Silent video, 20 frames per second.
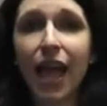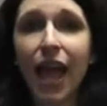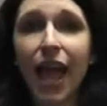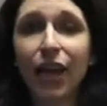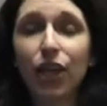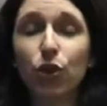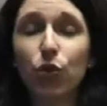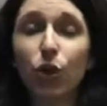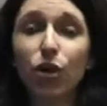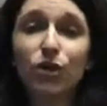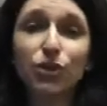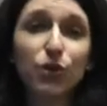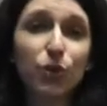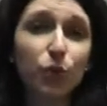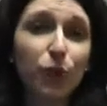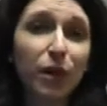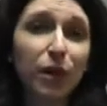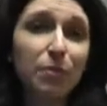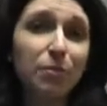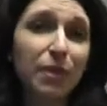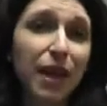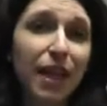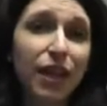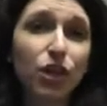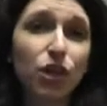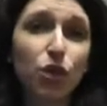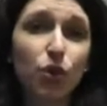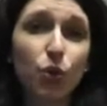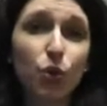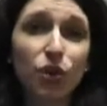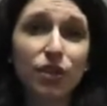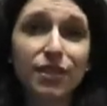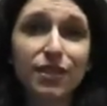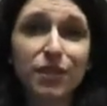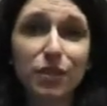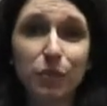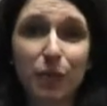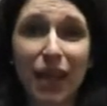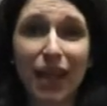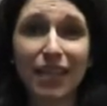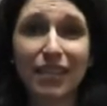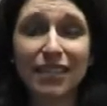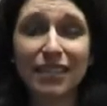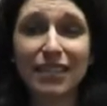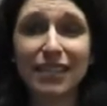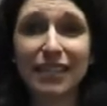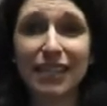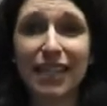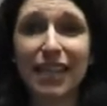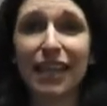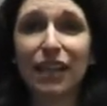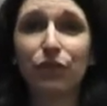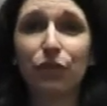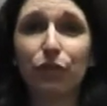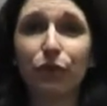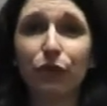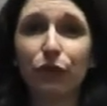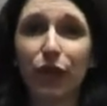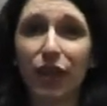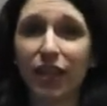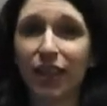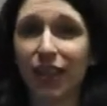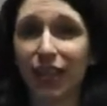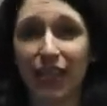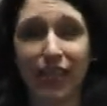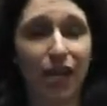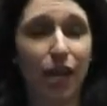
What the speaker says: And you also want to make your space teen friendly.